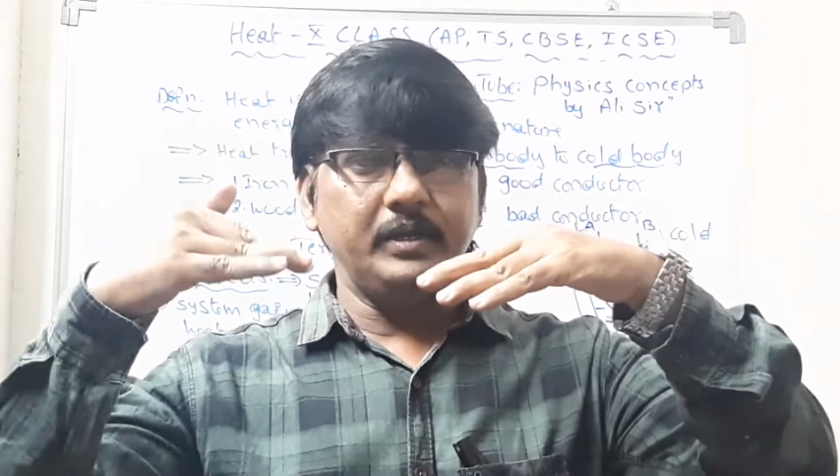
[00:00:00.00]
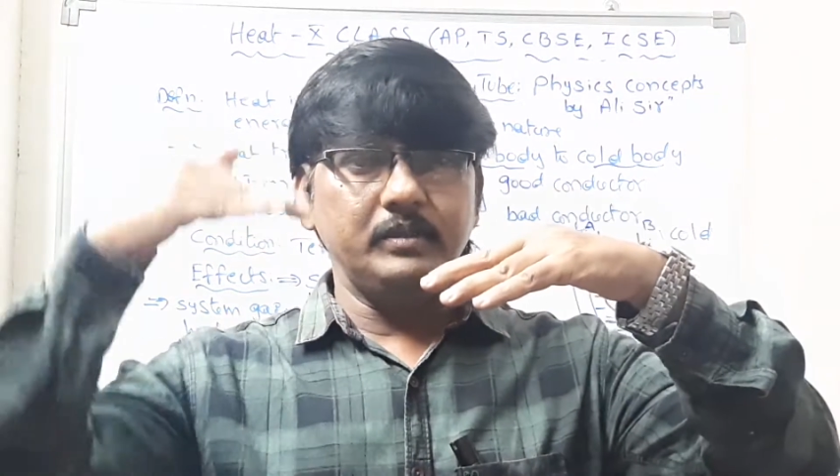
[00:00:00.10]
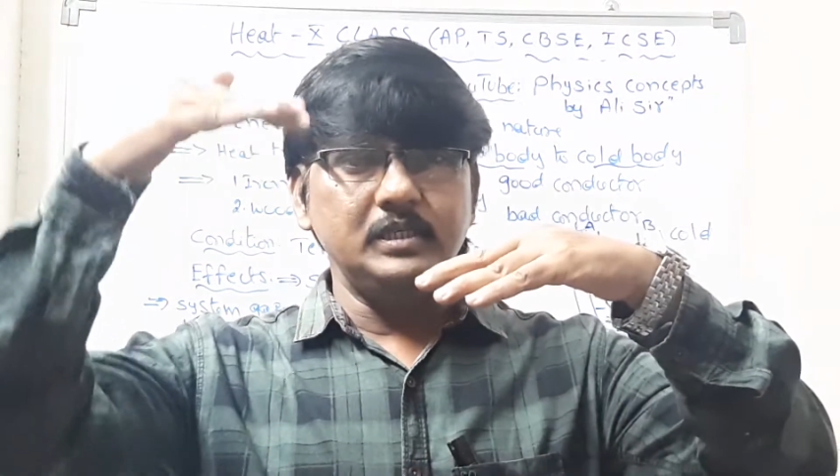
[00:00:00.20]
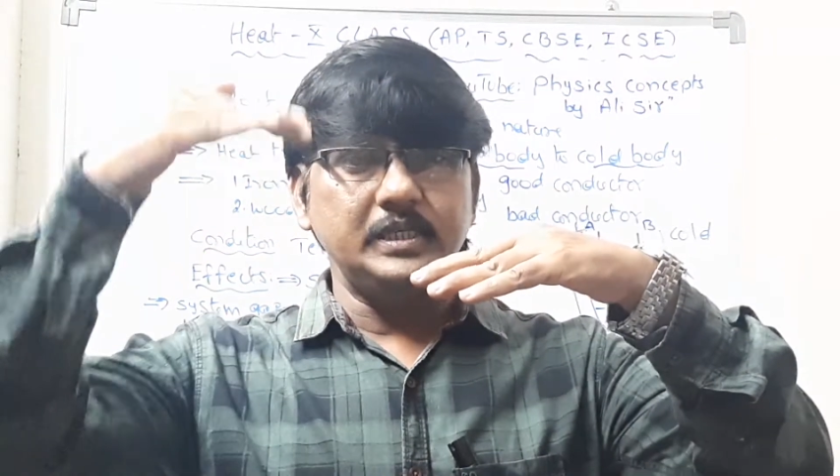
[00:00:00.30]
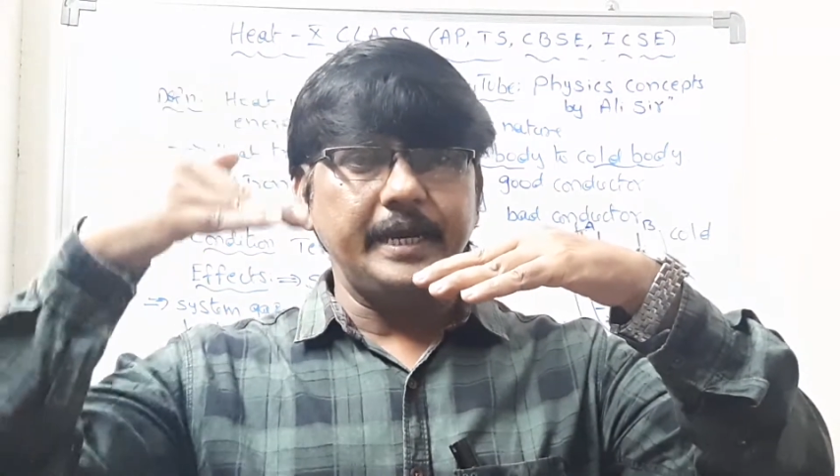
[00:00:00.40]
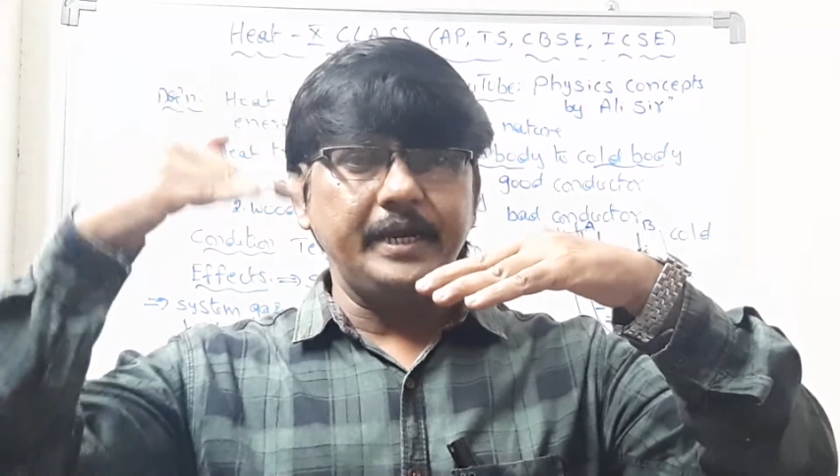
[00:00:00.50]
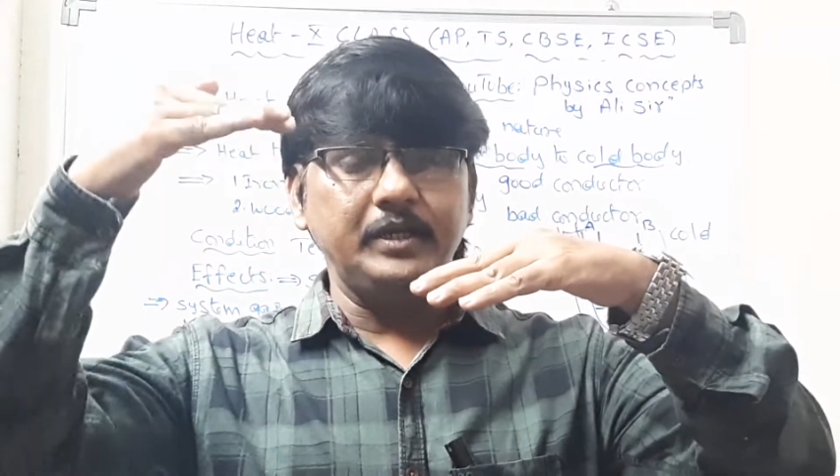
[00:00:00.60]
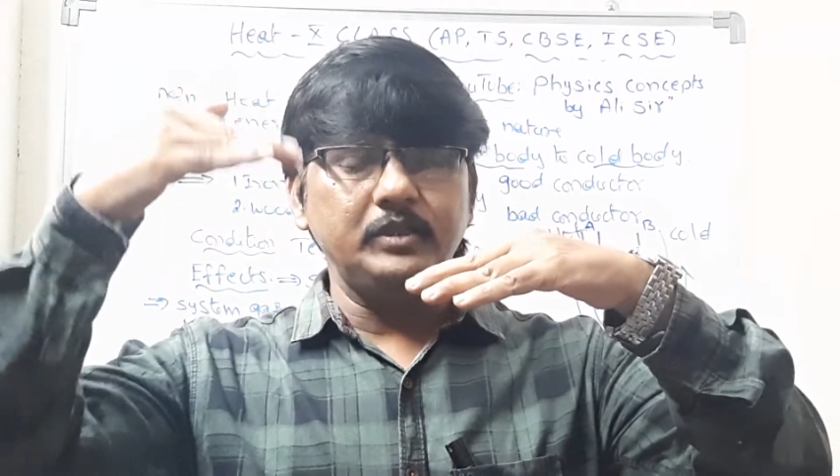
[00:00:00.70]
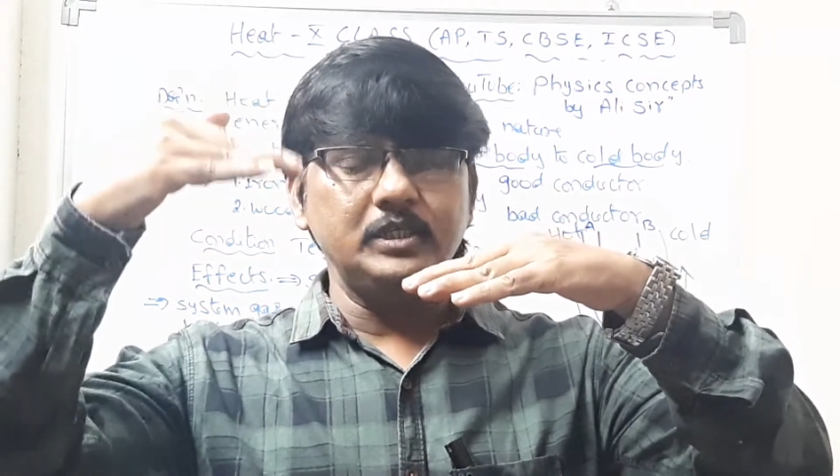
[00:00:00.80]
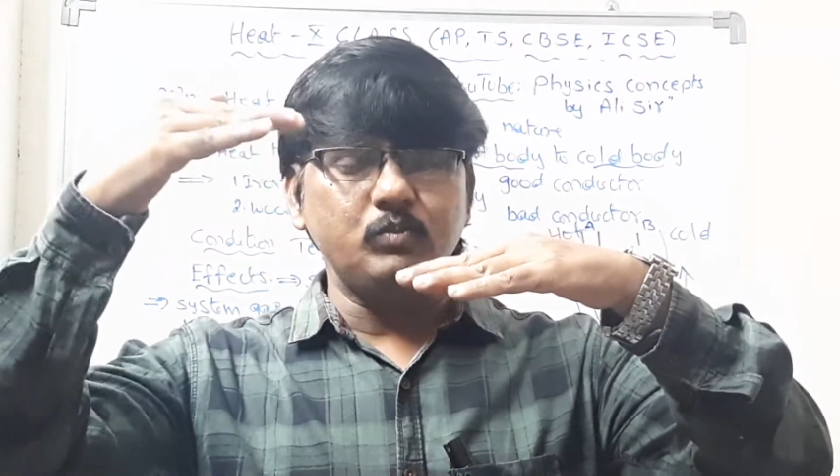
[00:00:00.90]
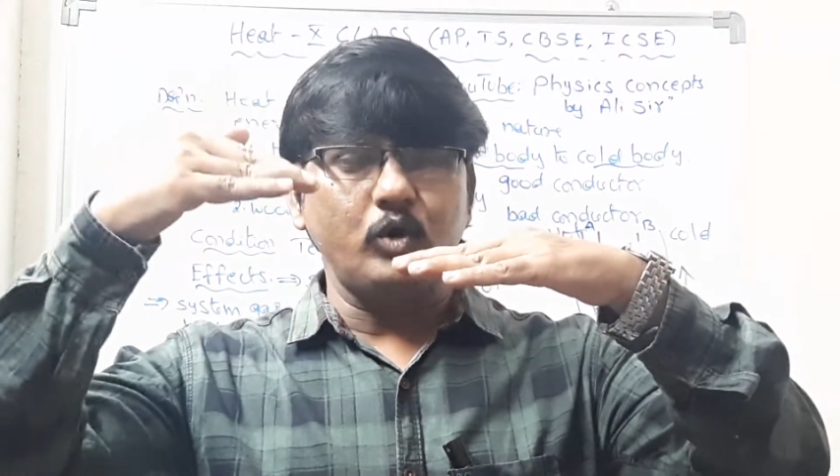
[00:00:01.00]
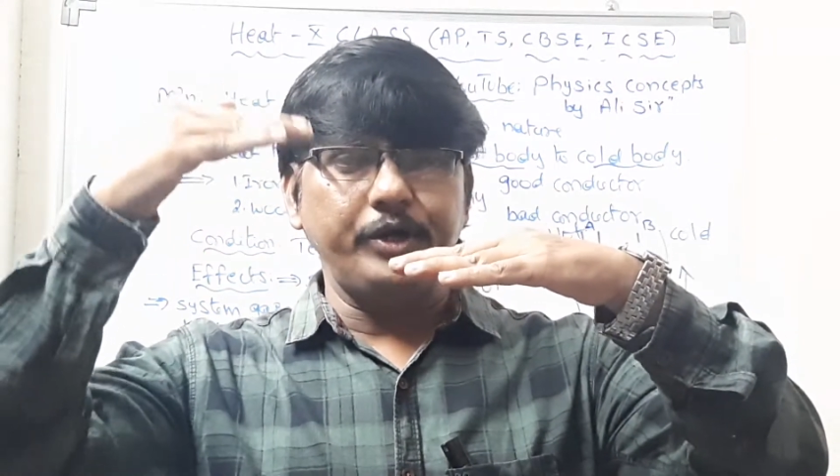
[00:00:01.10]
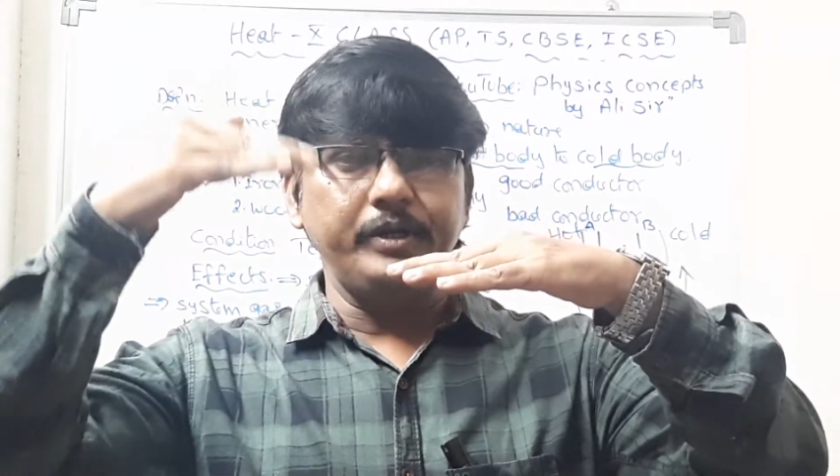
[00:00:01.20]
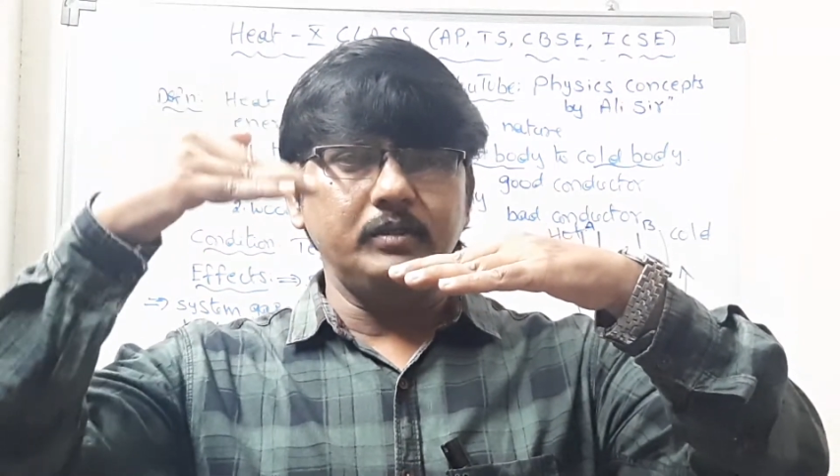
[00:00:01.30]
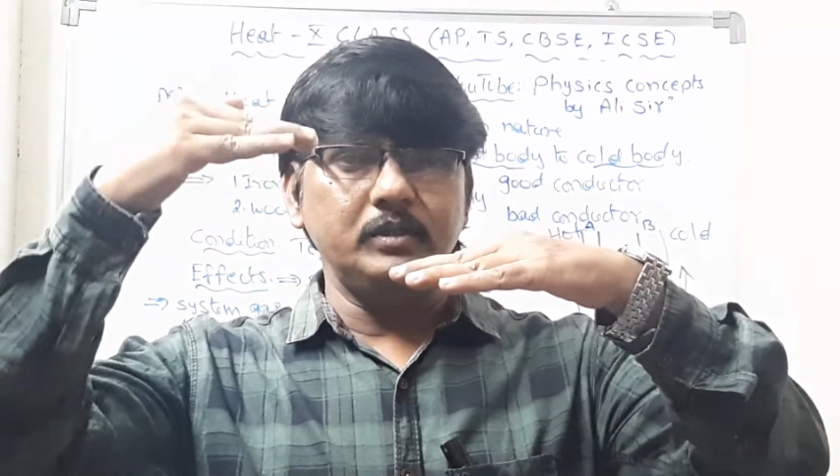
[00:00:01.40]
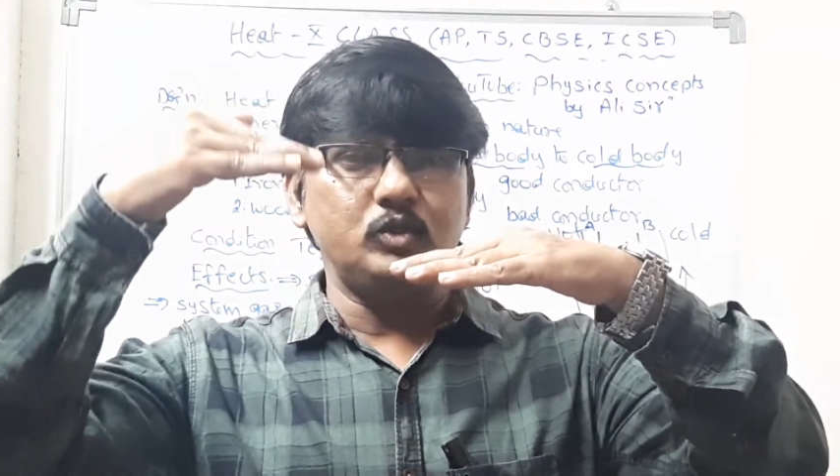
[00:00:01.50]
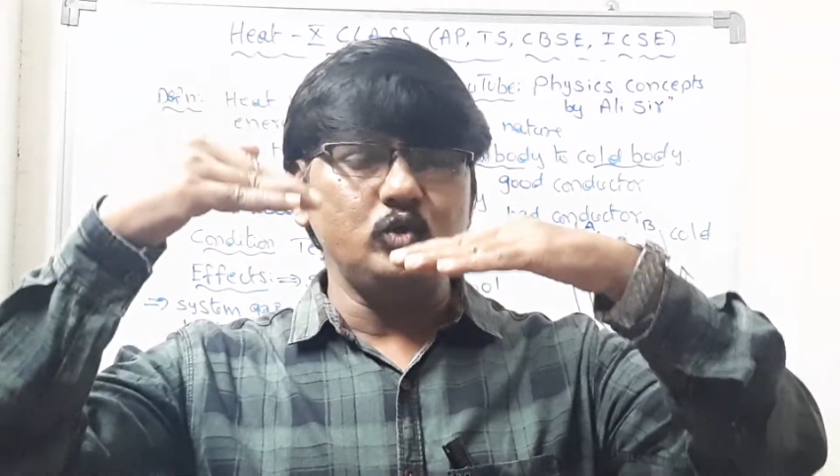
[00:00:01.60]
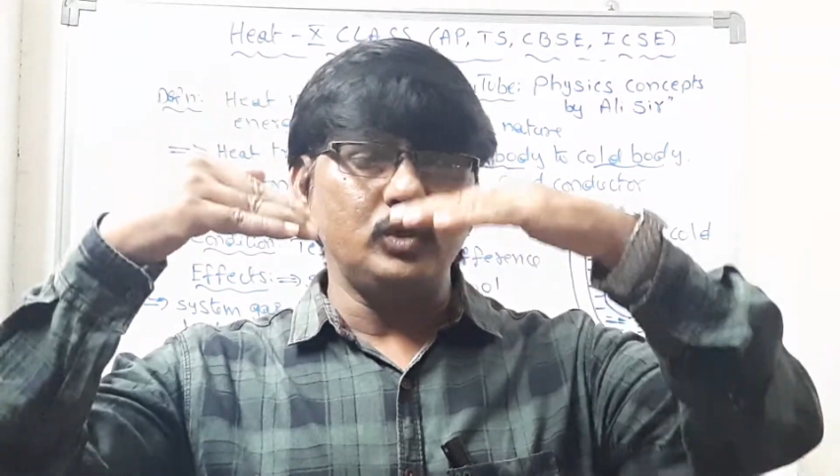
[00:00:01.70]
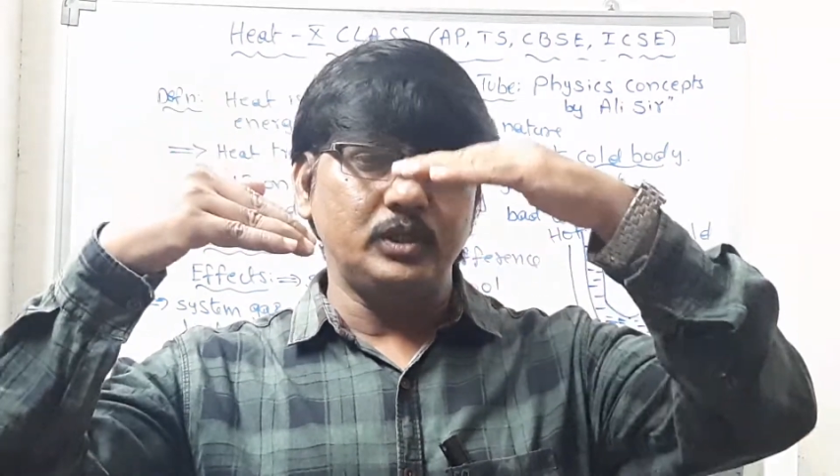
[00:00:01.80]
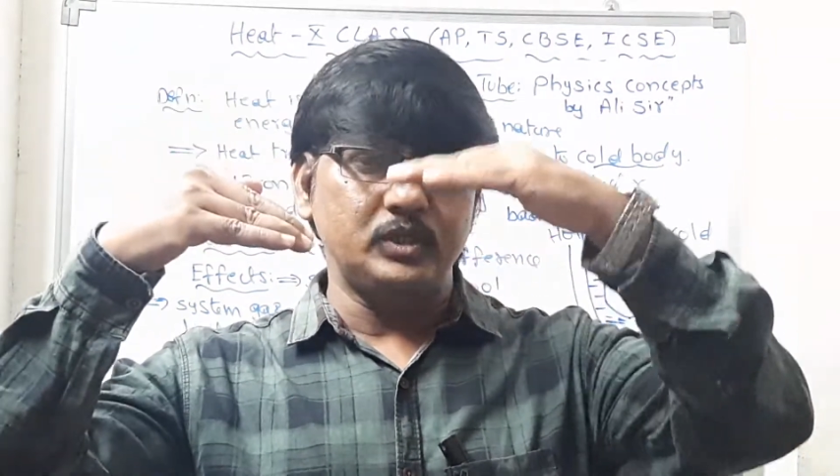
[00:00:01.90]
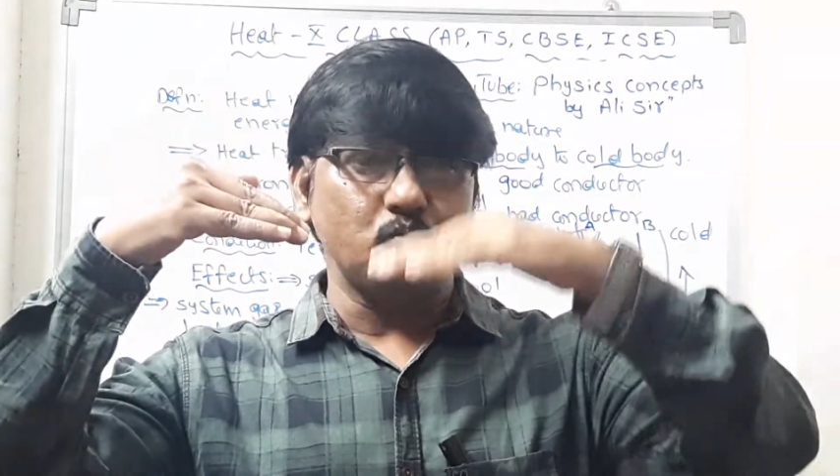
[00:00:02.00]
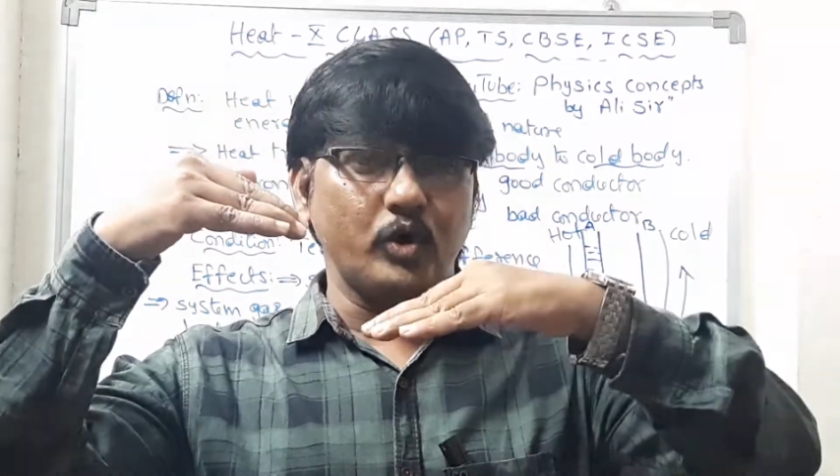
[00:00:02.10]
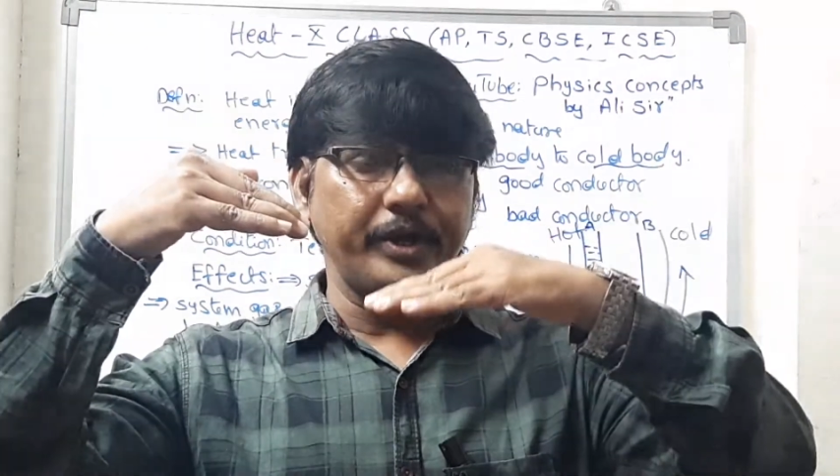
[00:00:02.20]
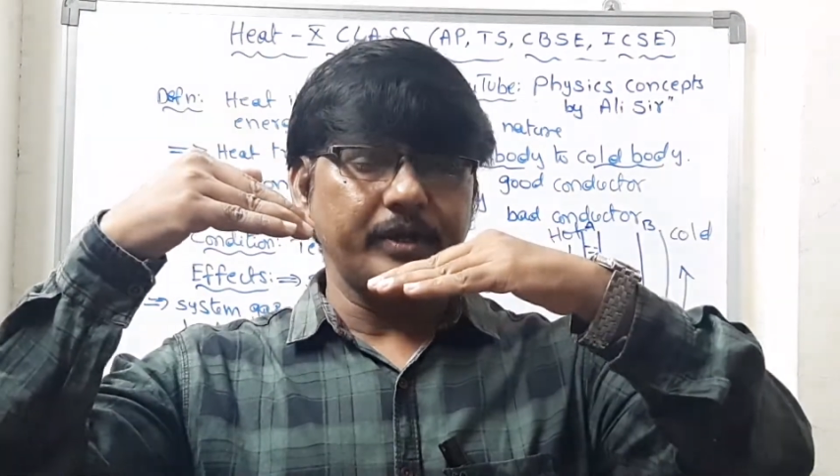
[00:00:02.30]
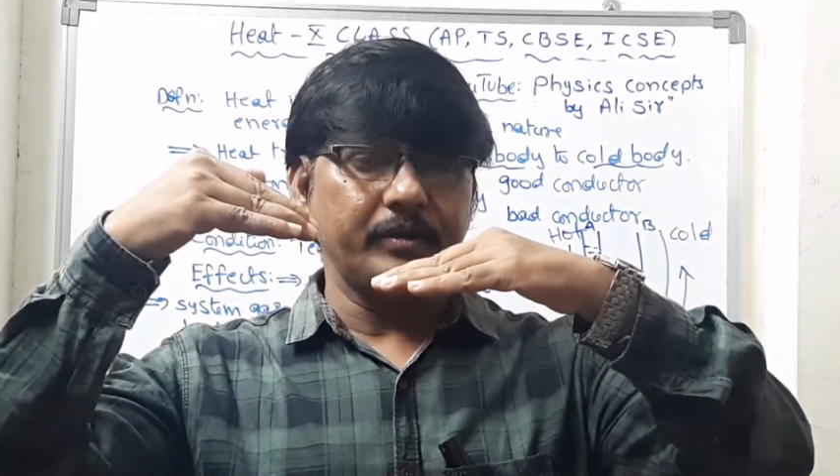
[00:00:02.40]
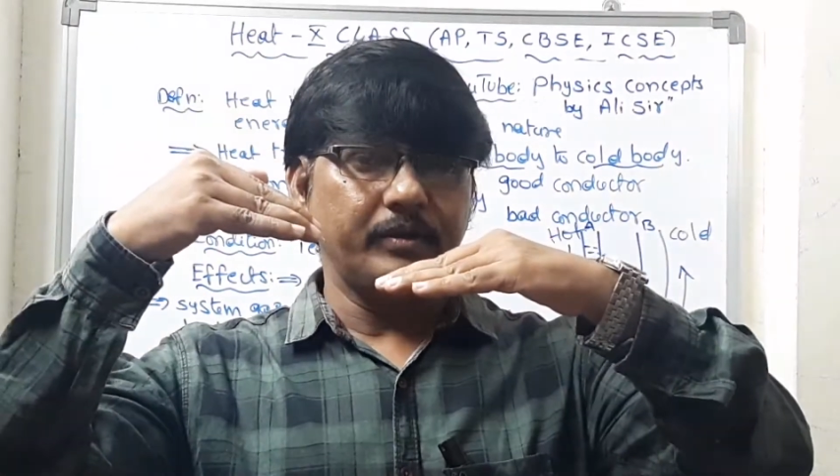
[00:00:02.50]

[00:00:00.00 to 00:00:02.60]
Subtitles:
this body to this body.